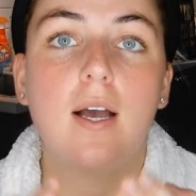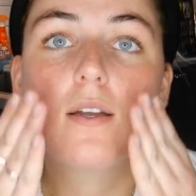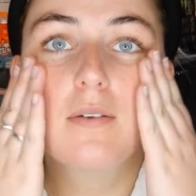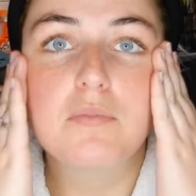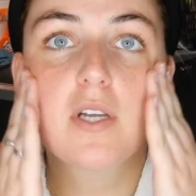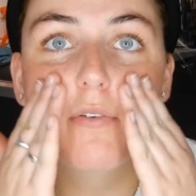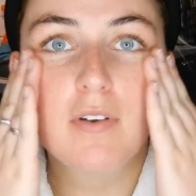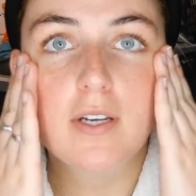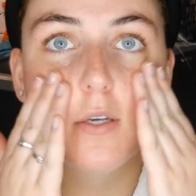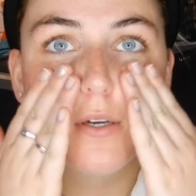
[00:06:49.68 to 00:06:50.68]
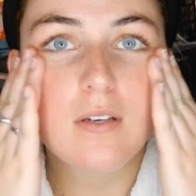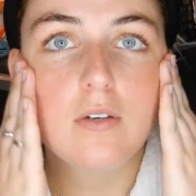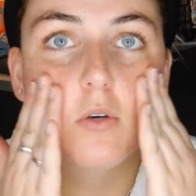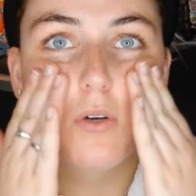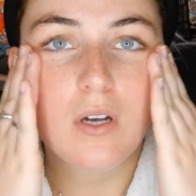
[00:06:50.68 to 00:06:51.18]
and I'm definitely
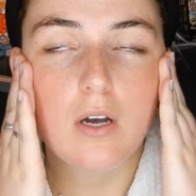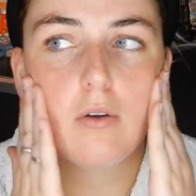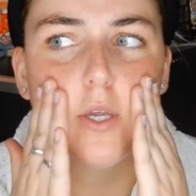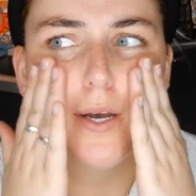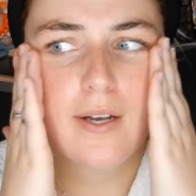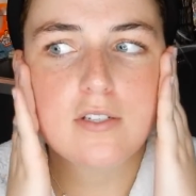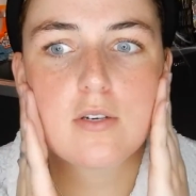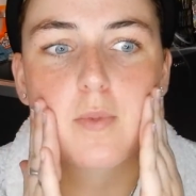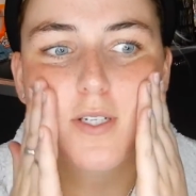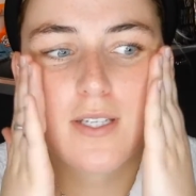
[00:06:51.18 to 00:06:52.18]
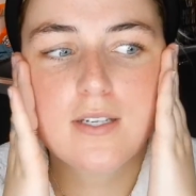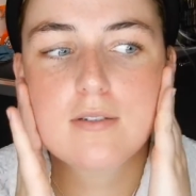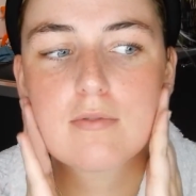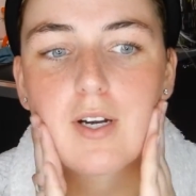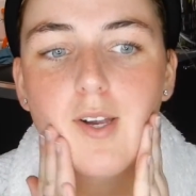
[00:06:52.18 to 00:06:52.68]
not, oh yeah, actually my
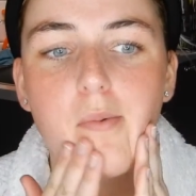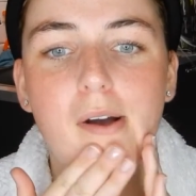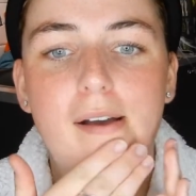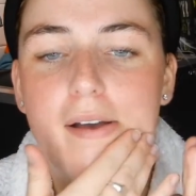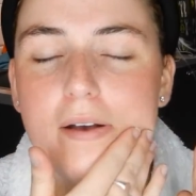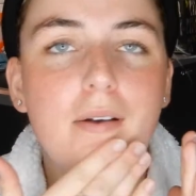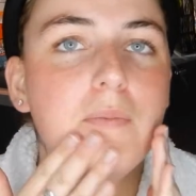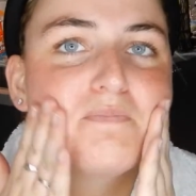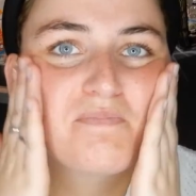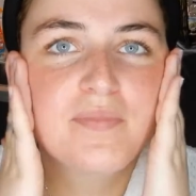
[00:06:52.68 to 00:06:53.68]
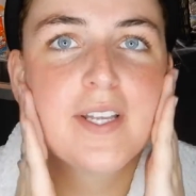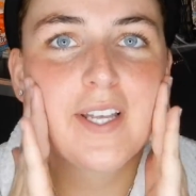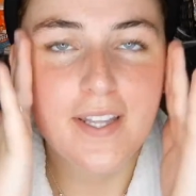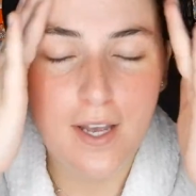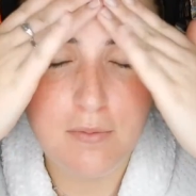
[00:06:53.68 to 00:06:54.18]
skin's really wet.
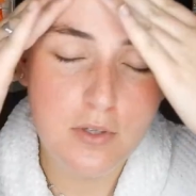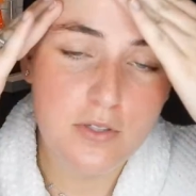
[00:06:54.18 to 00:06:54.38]
That